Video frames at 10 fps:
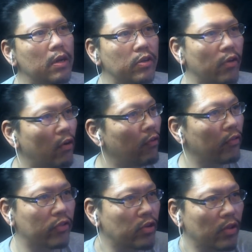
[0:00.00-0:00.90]

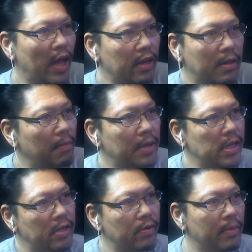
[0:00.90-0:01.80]
So that'd be
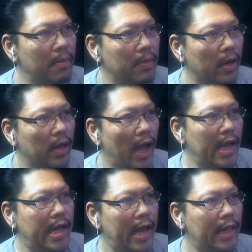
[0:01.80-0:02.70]
easy to remember.
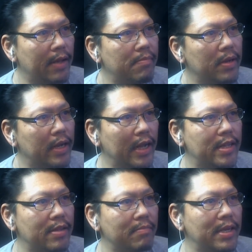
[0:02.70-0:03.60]
Hey, Caleb, nice
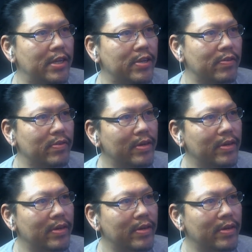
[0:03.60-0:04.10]
to meet you.